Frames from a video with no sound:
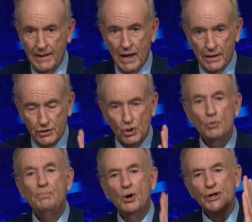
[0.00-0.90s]
and you
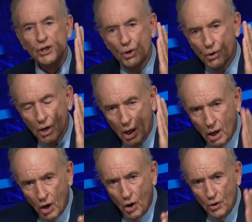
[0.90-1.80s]
put your
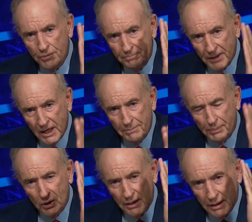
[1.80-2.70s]
own
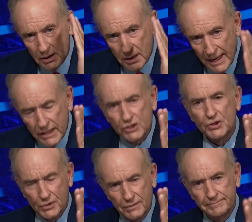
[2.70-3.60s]
people in
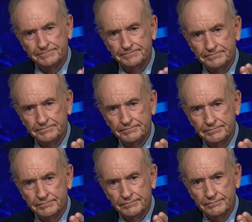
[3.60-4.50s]
danger,
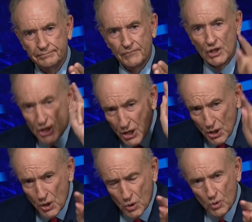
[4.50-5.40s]

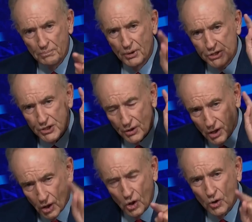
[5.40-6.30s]
You put your
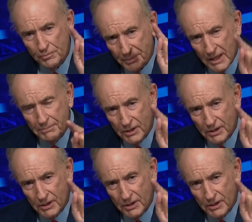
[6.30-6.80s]
own people